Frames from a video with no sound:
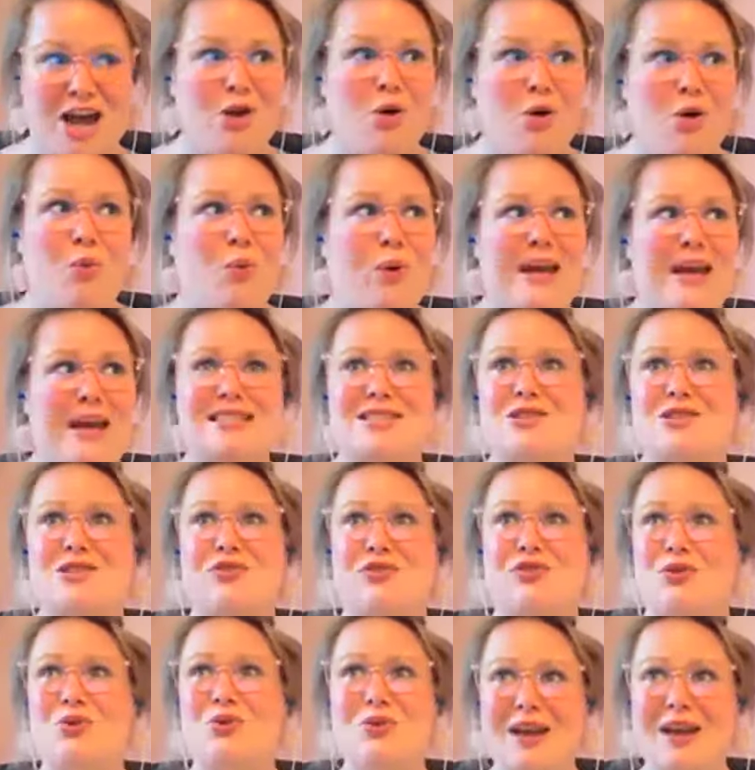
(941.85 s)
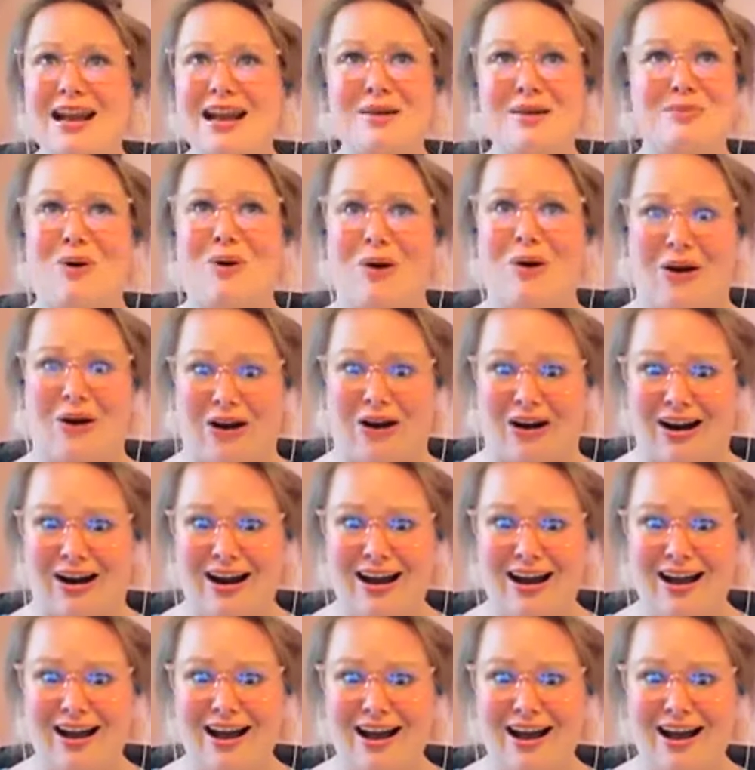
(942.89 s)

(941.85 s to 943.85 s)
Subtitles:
I don't waste food anymore.